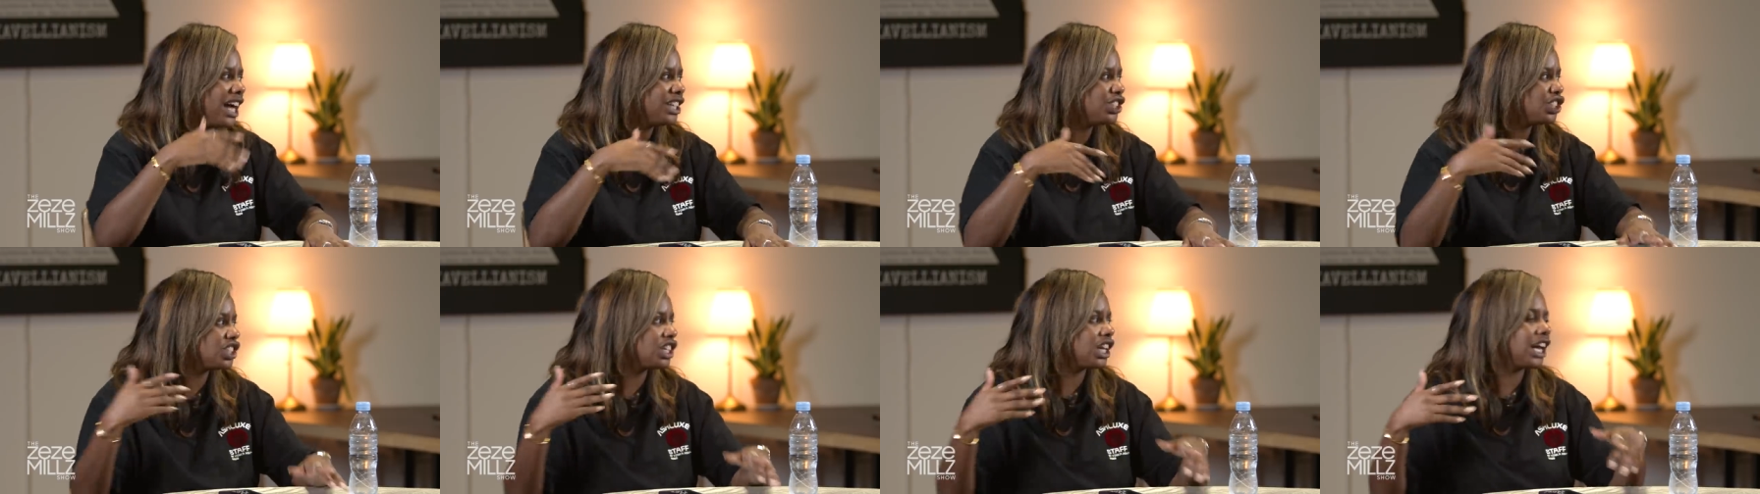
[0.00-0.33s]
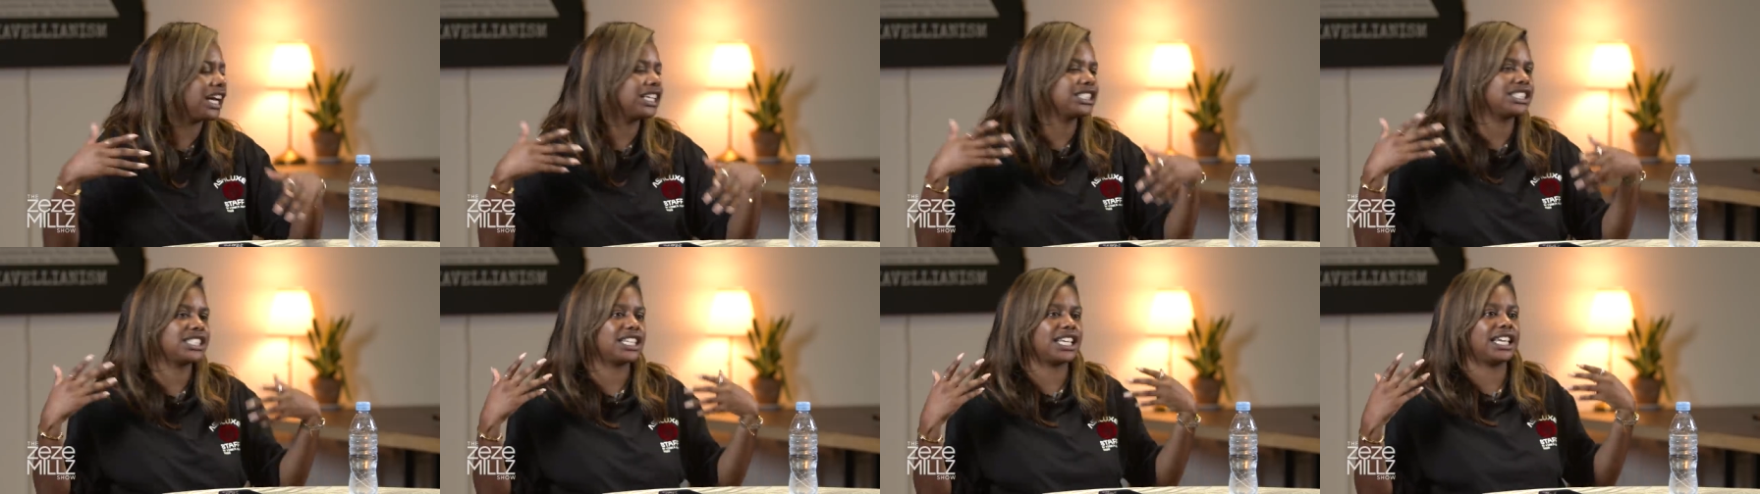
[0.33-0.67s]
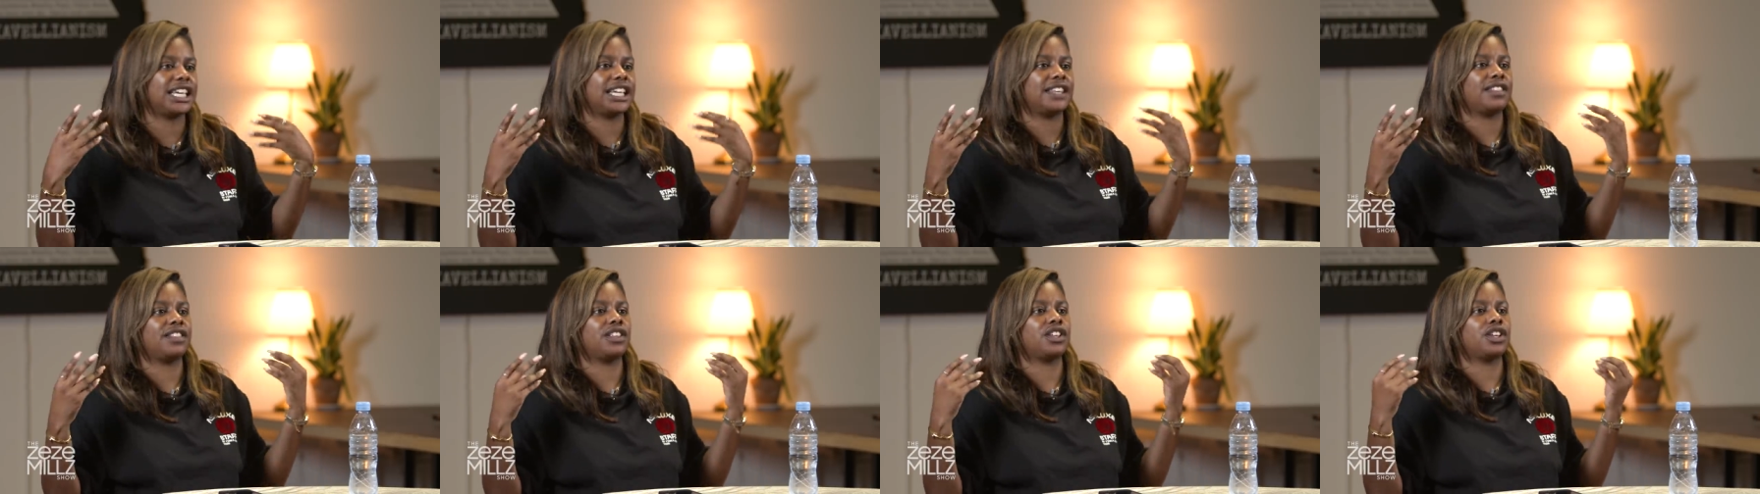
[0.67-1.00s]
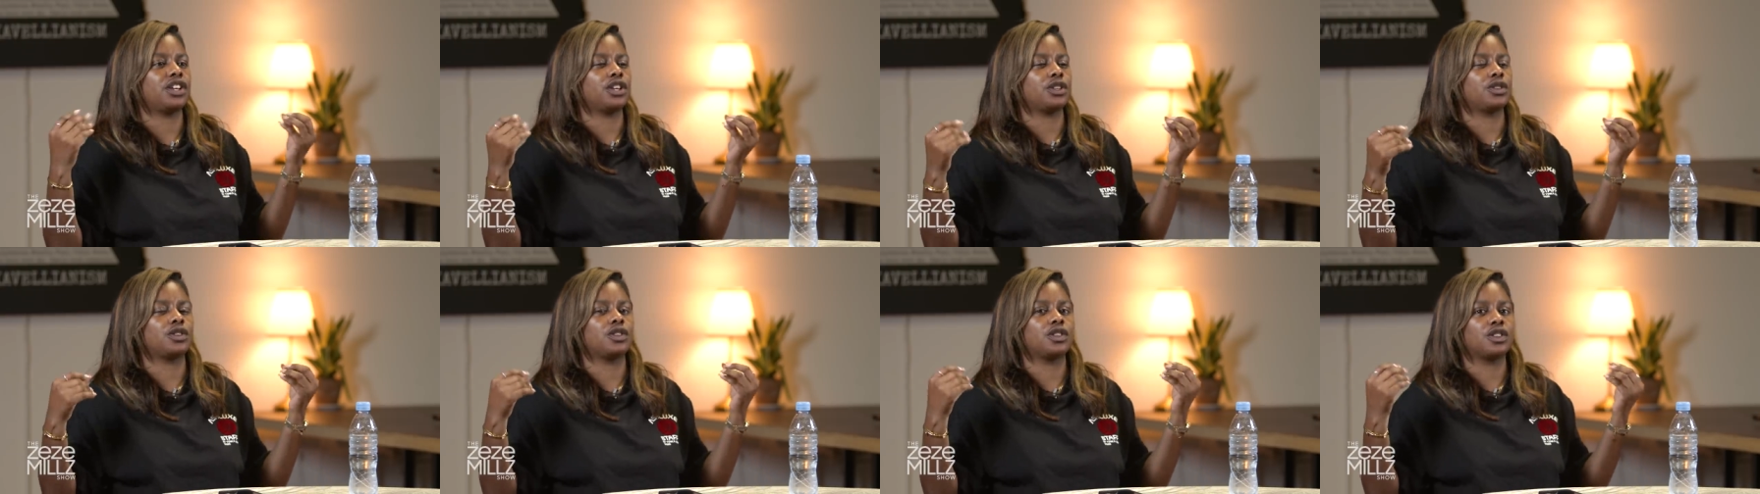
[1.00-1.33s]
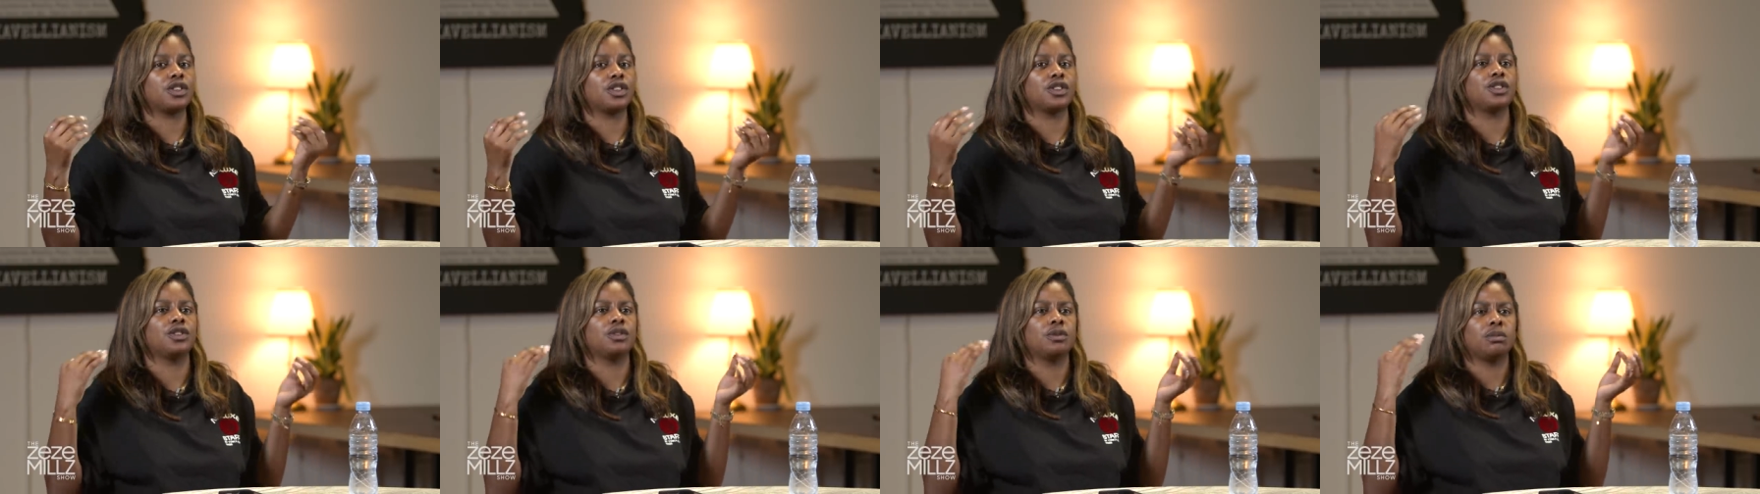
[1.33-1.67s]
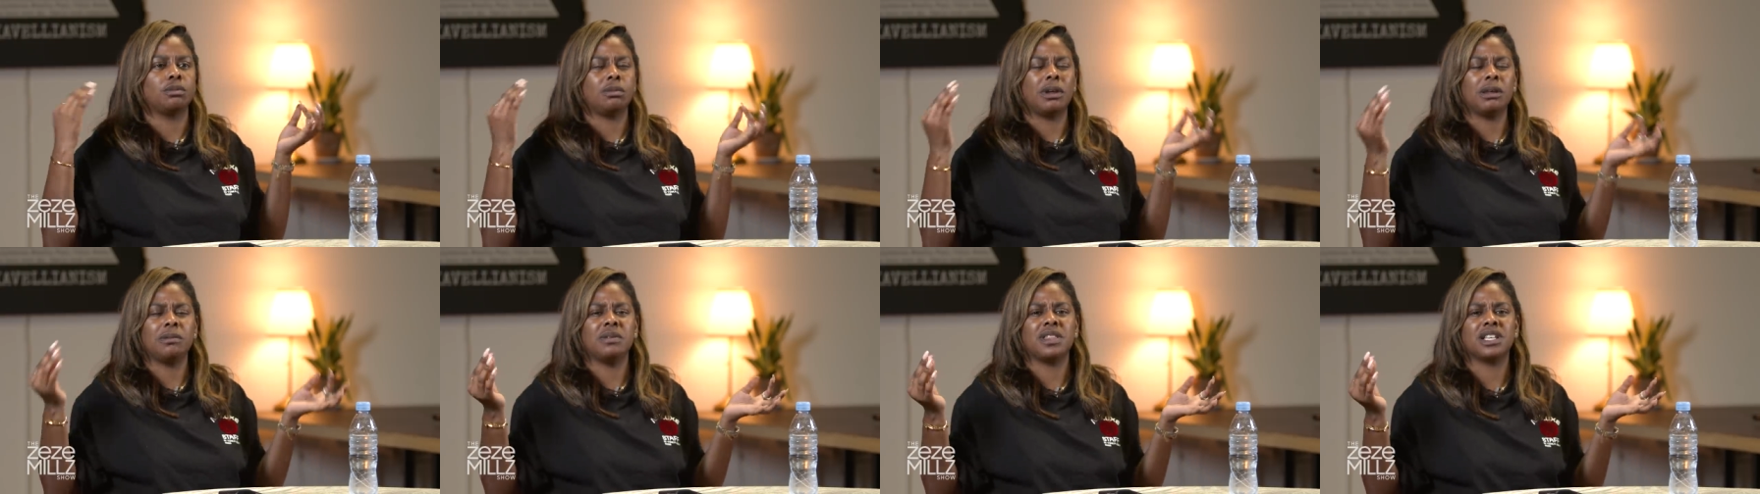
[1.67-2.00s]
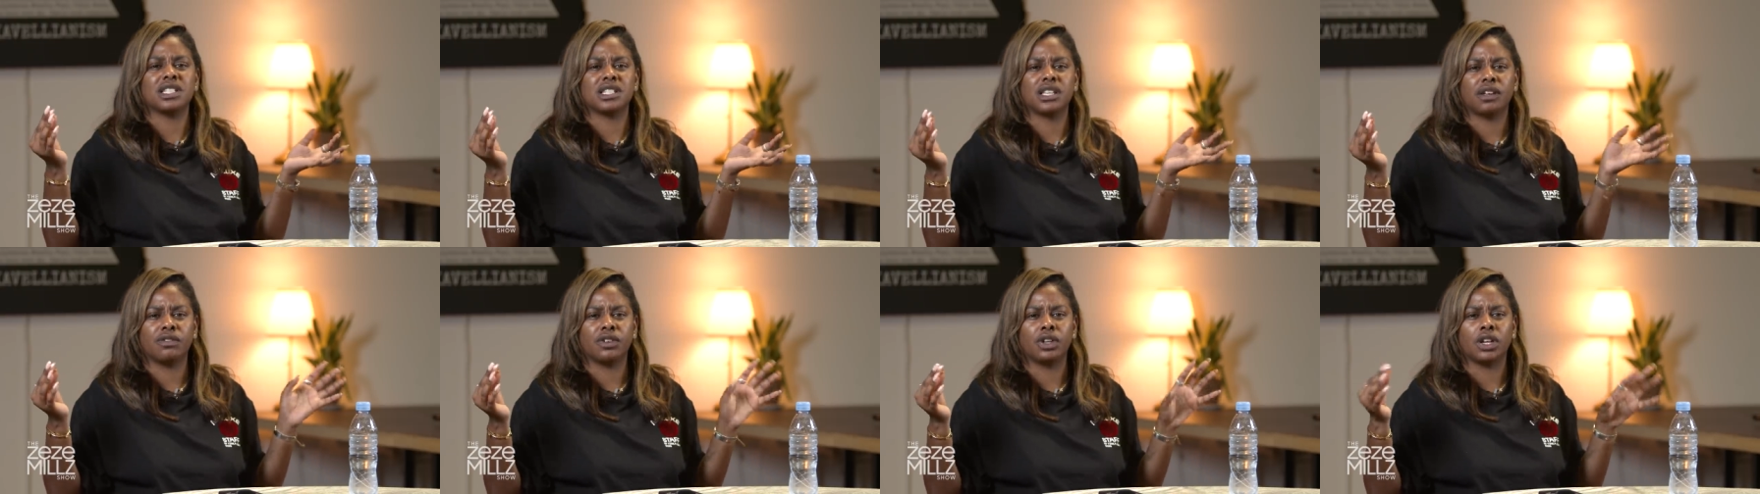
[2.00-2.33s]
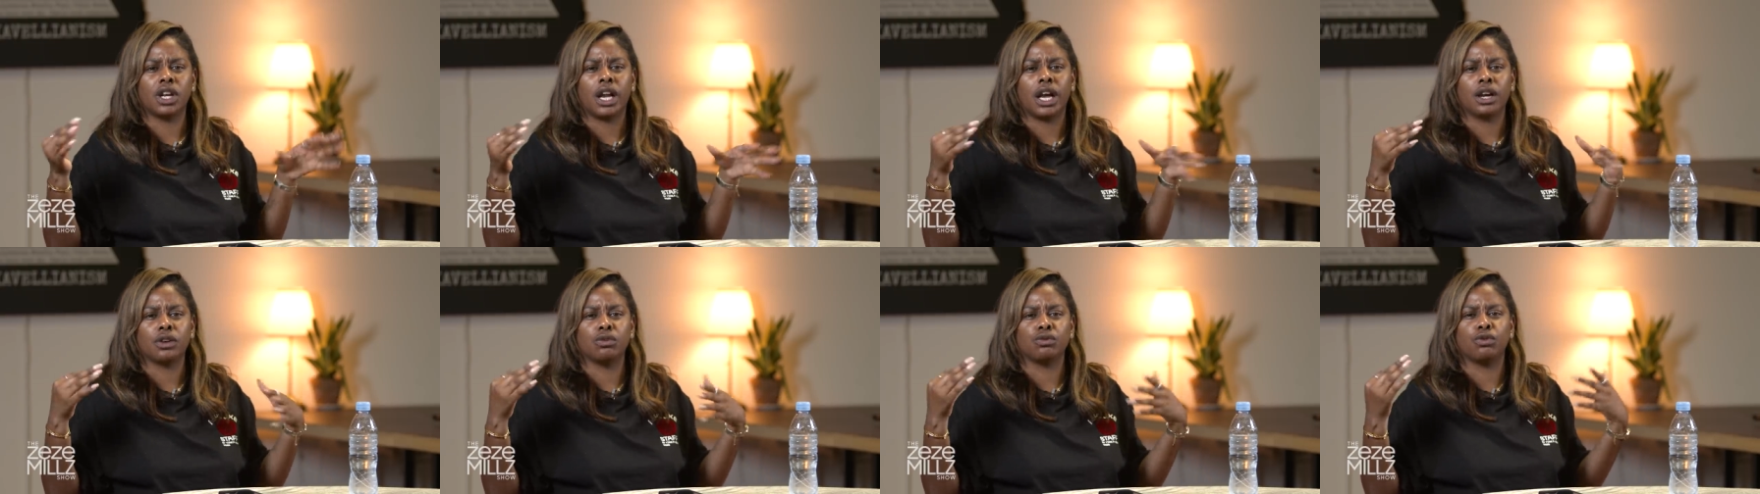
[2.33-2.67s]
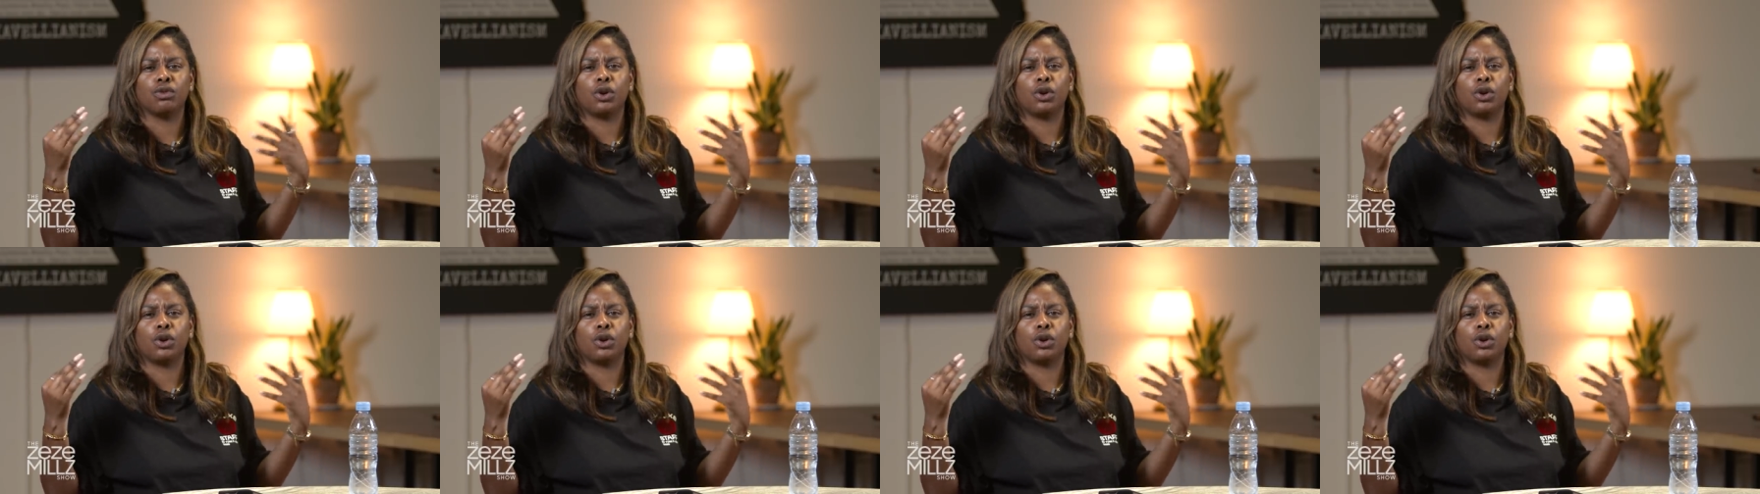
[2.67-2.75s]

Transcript: I just like to hear the maybe there's something like